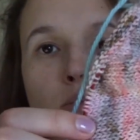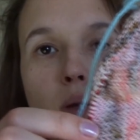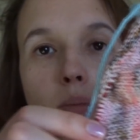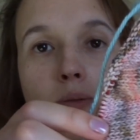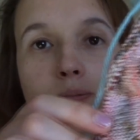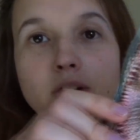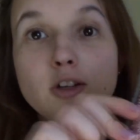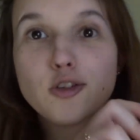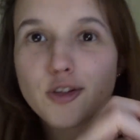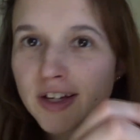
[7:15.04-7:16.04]
and Pepper,
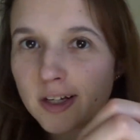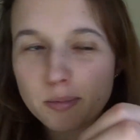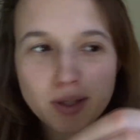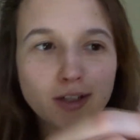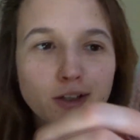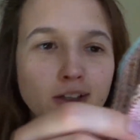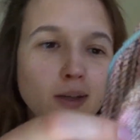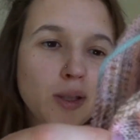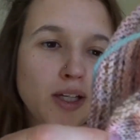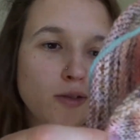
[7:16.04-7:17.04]
so like pink
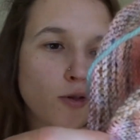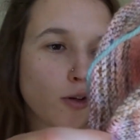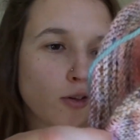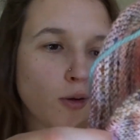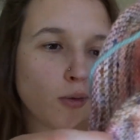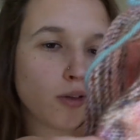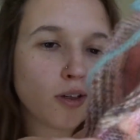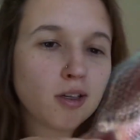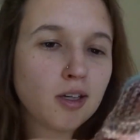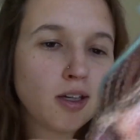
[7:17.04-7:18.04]
Himalayan rock salt,
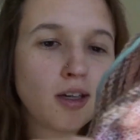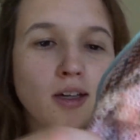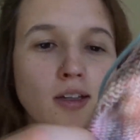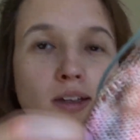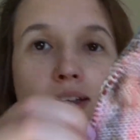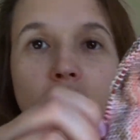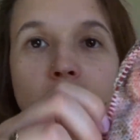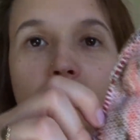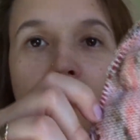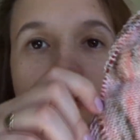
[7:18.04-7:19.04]
and then
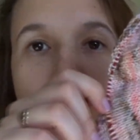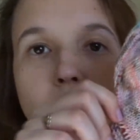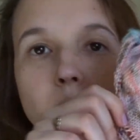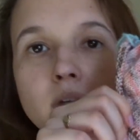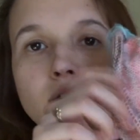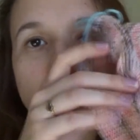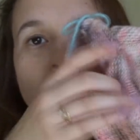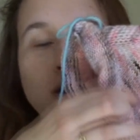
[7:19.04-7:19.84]
the grey bits. It's